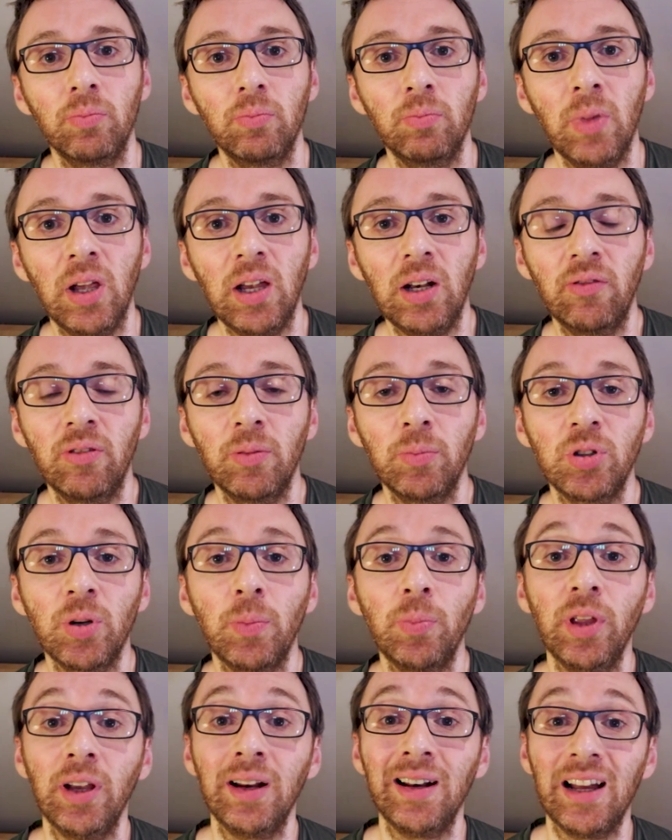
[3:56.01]
made from
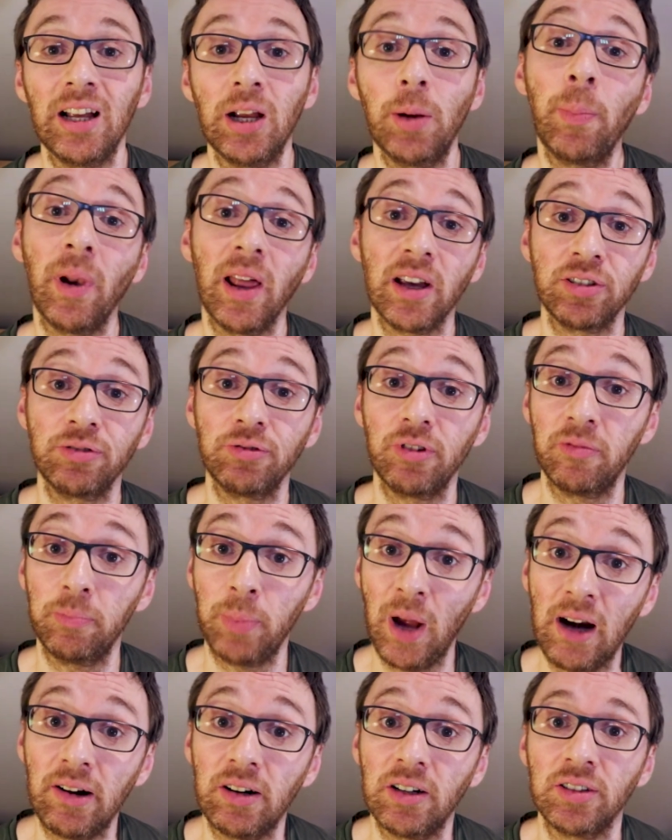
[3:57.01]
something like plaster of
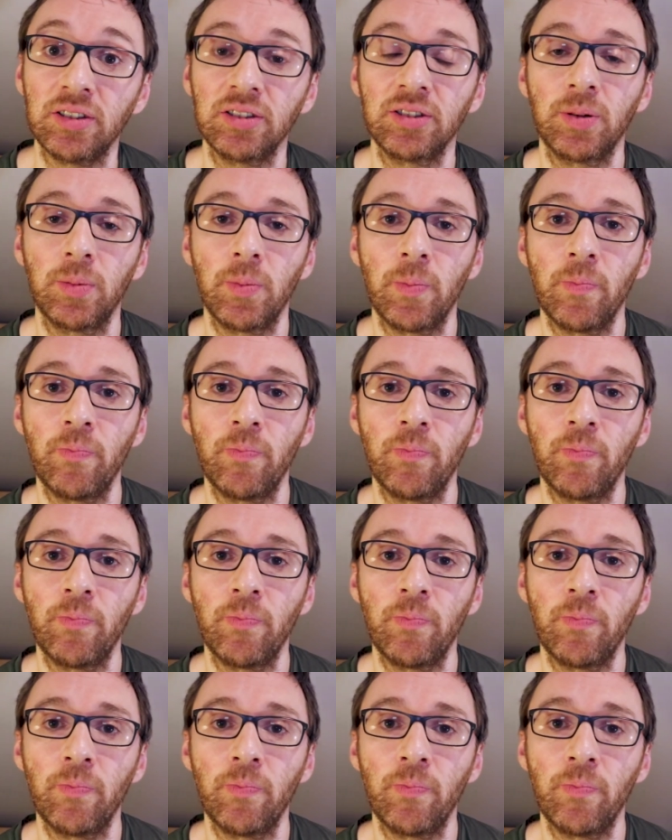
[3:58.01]
Paris.